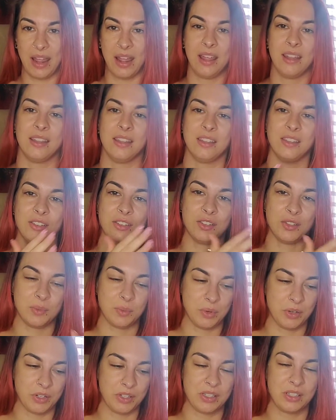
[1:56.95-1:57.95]
and then there's
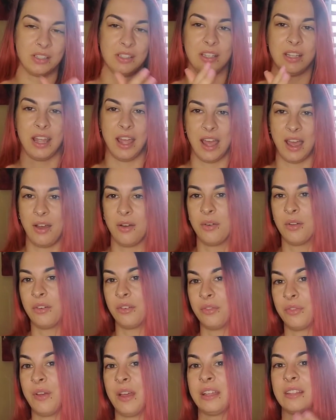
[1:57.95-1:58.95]
personally how it'll
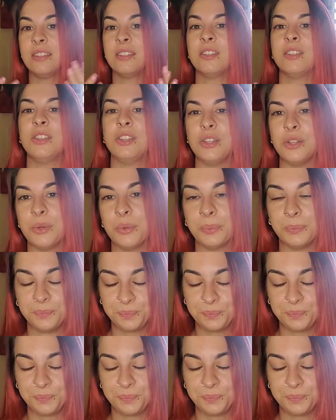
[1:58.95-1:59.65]
affect you.